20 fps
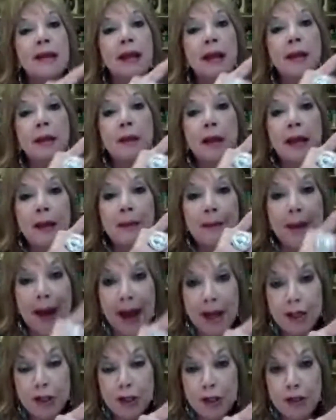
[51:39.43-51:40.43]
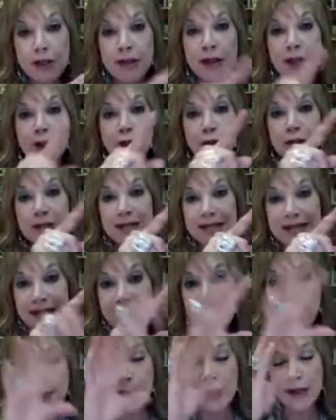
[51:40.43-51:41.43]
then imagine that you're
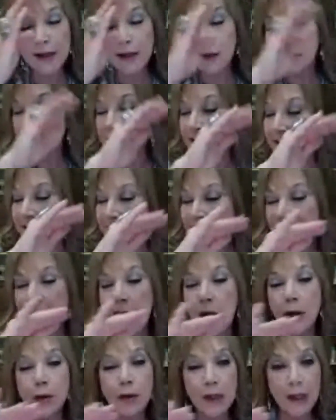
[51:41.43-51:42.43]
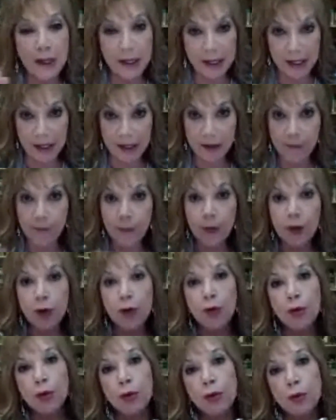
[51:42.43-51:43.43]
sleeping soundly
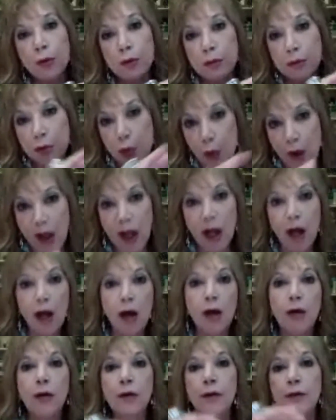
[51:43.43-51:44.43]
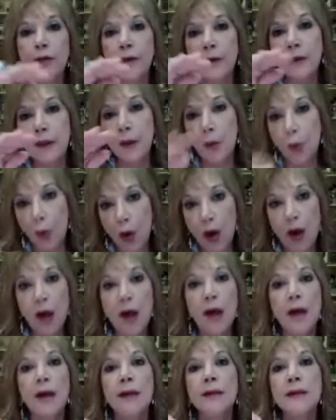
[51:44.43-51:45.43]
through 12 and
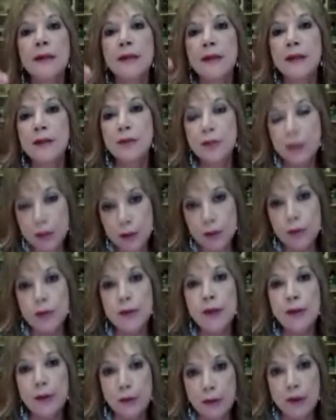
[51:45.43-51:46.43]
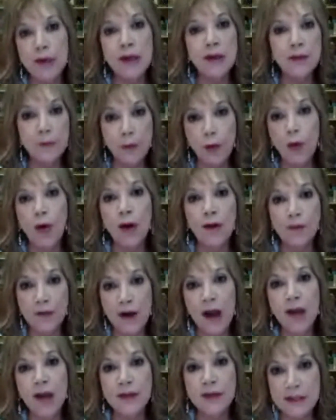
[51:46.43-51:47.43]
1 and then 2 and 3 and 4 and
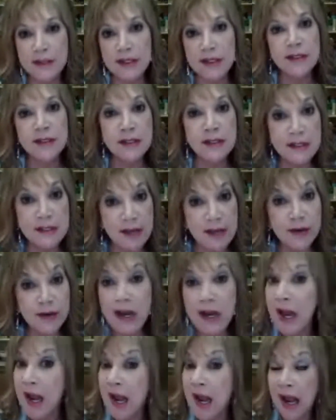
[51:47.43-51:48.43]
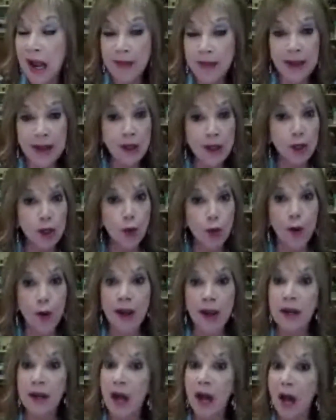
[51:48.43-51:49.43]
5 and 6 and 7 and that you wake
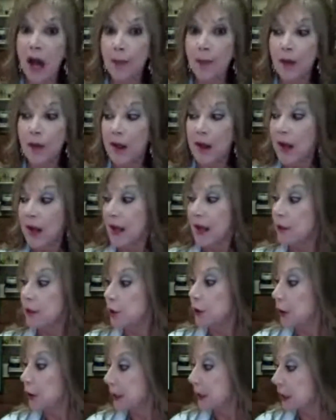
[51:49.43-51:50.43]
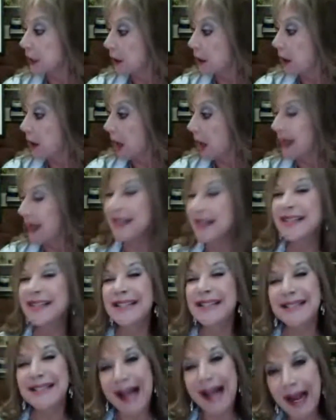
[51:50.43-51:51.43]
up and you look at the clock
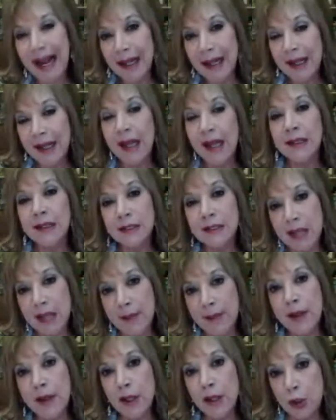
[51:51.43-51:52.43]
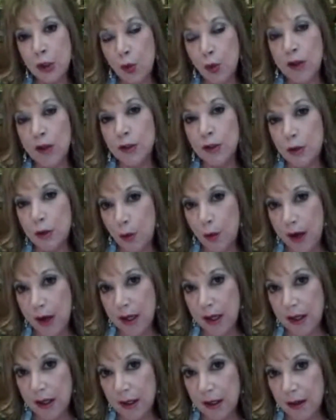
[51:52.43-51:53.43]
exactly at the time that you want to awaken
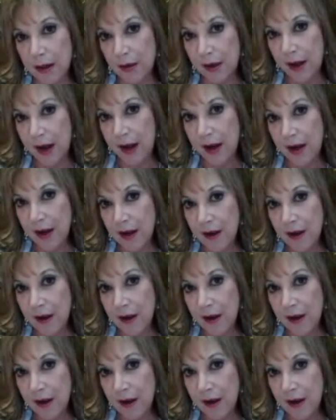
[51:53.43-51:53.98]
okay